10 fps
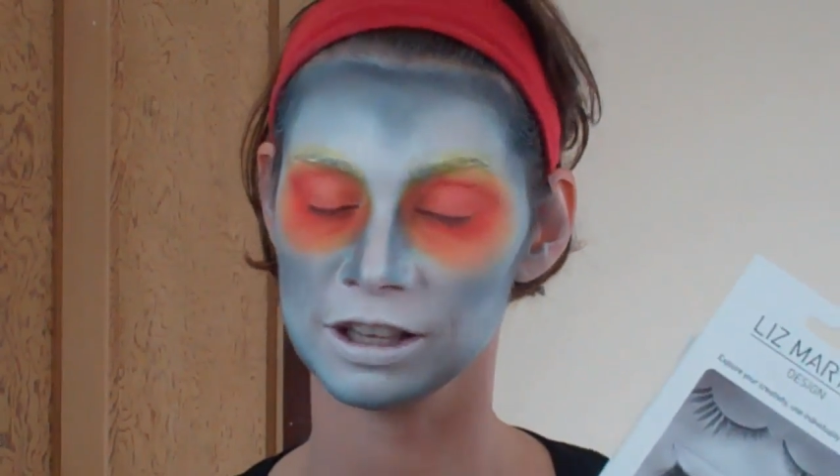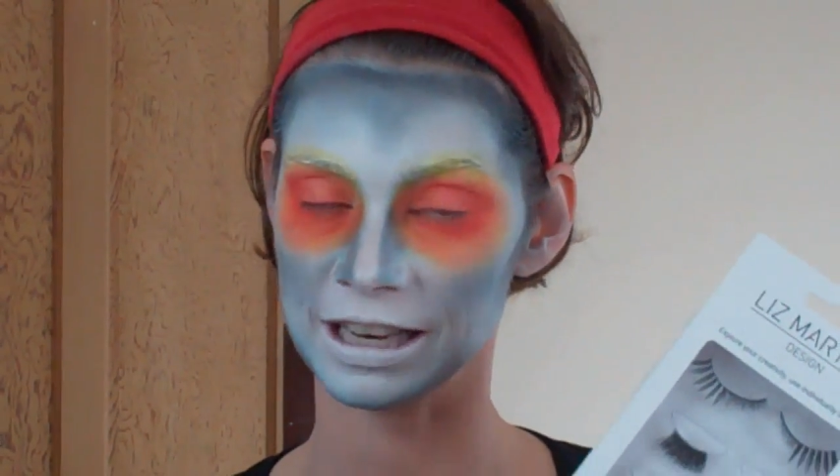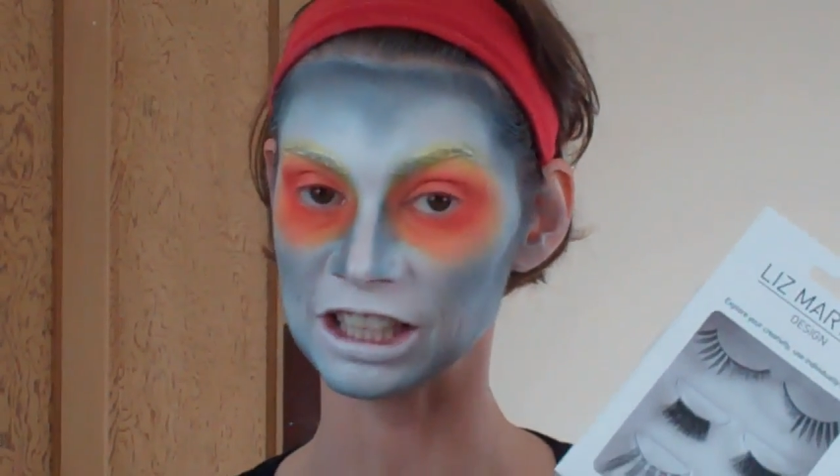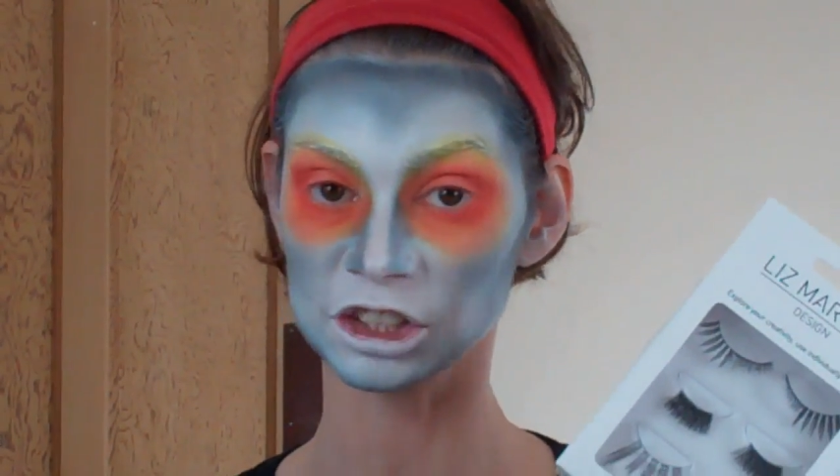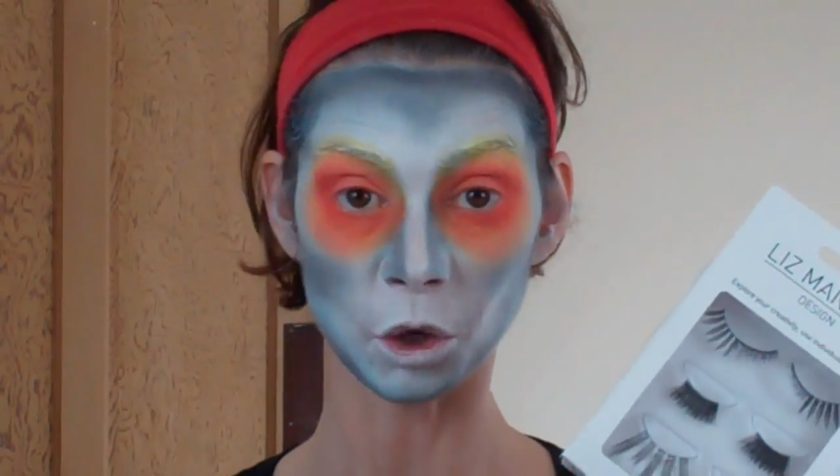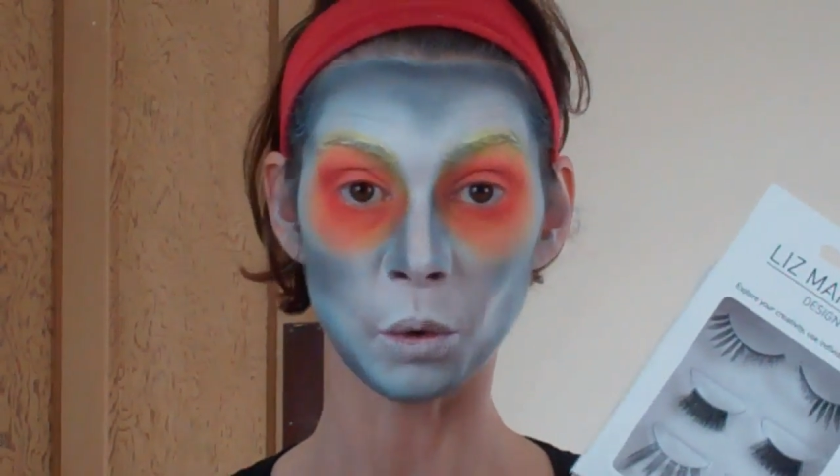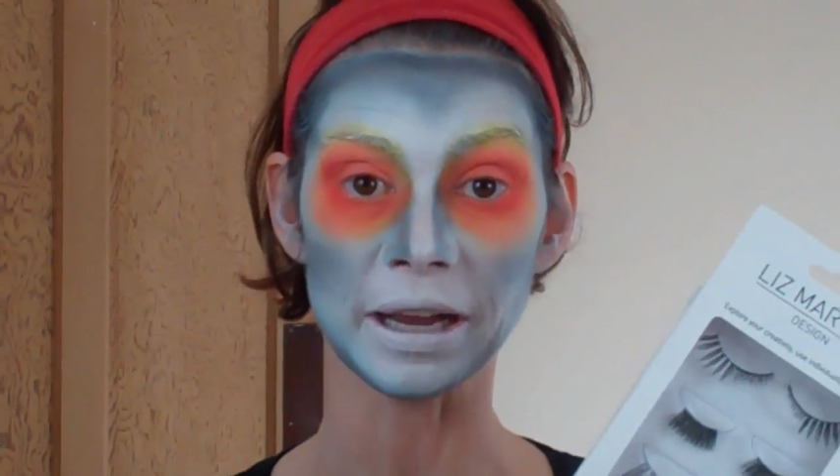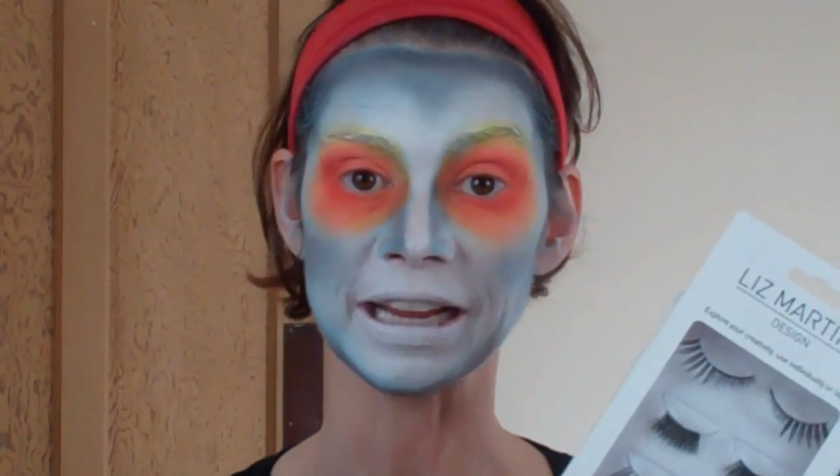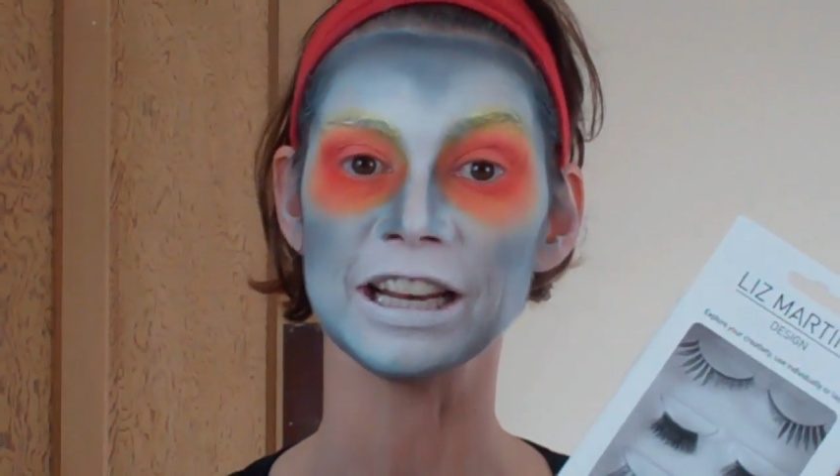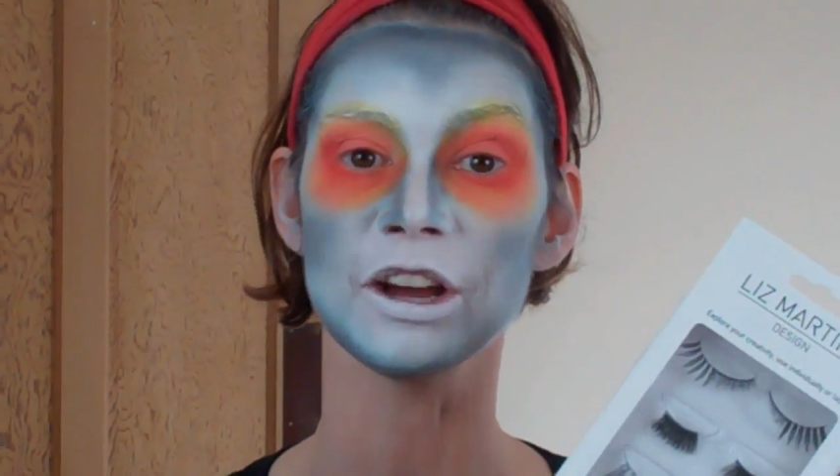Lash
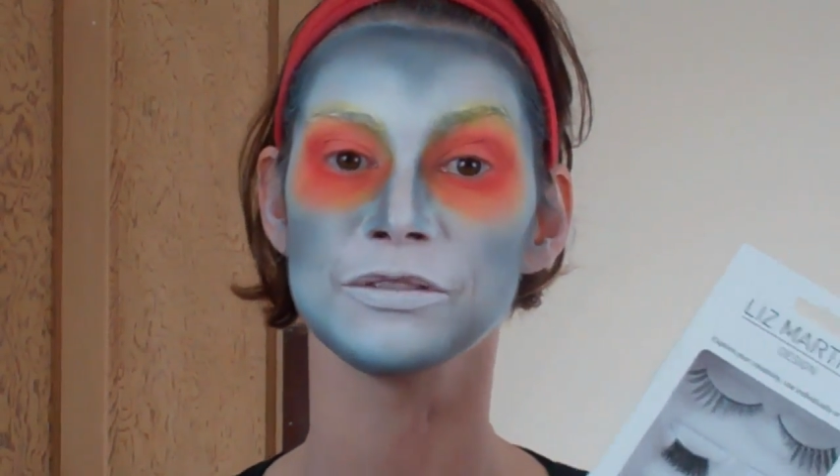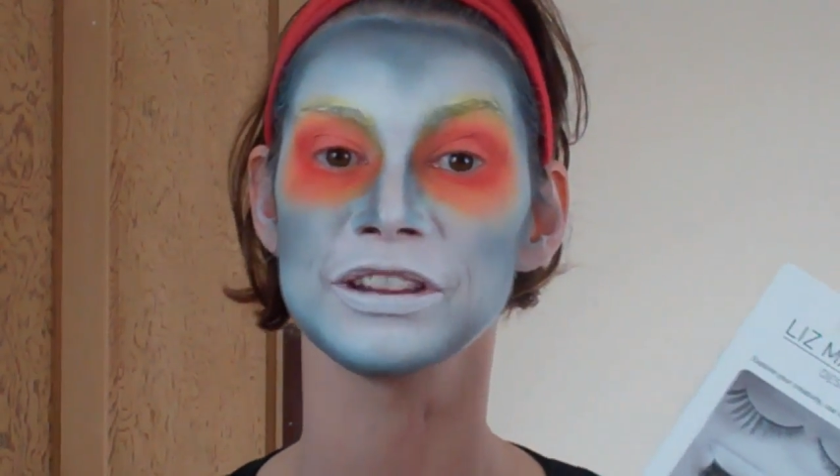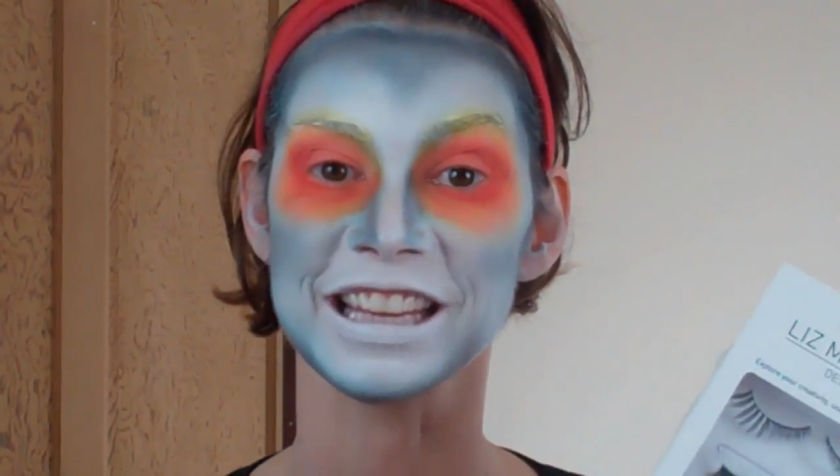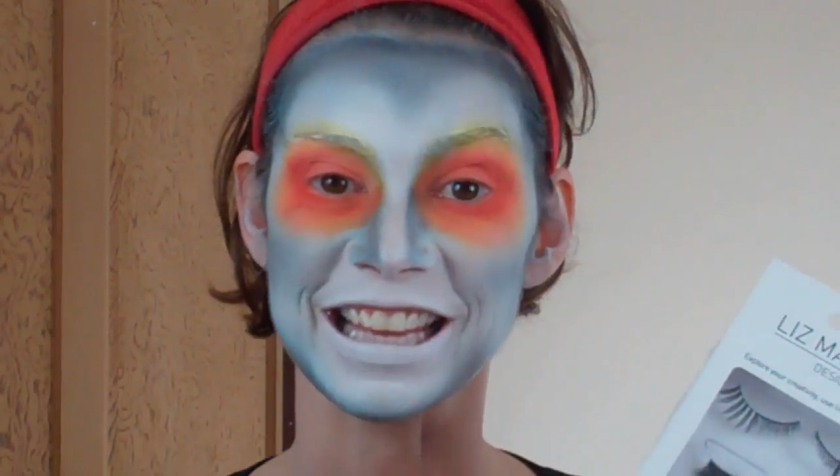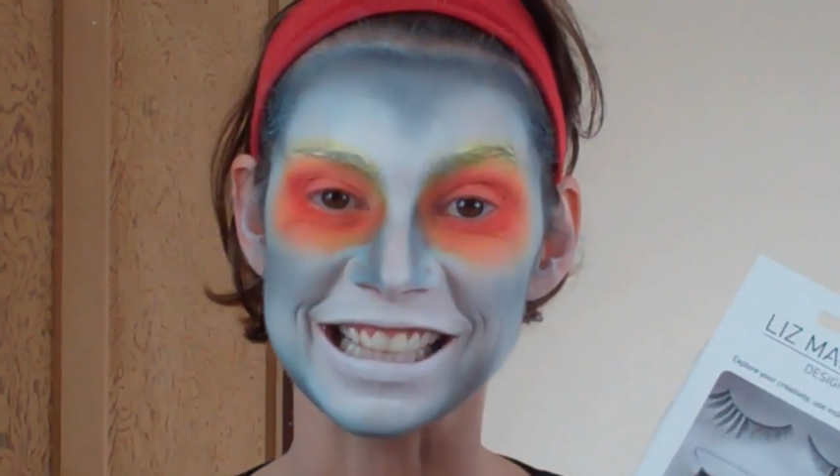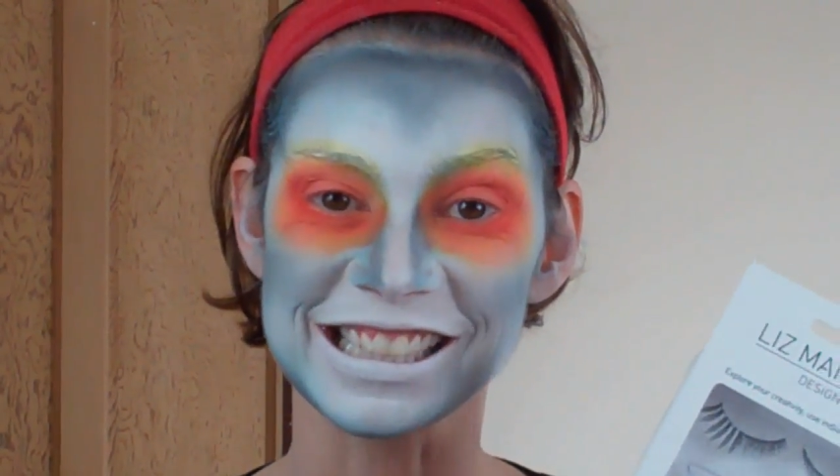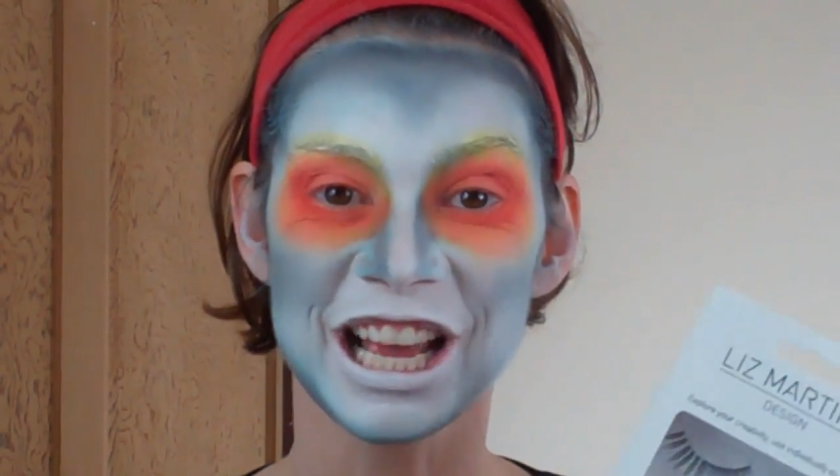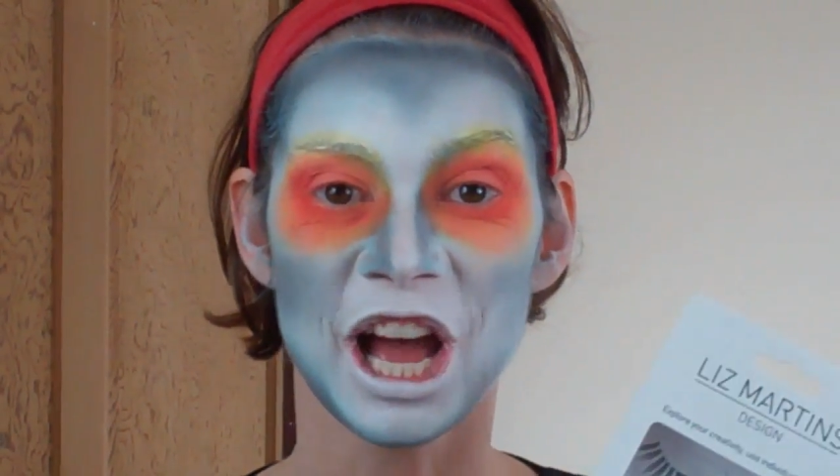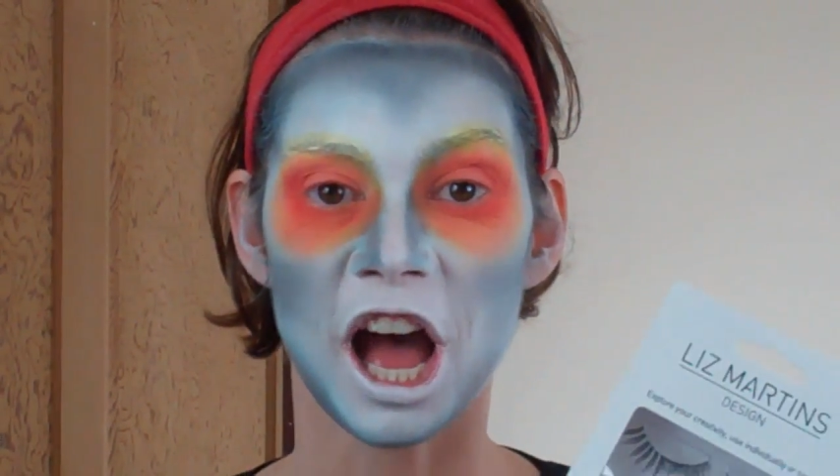Queen over the years.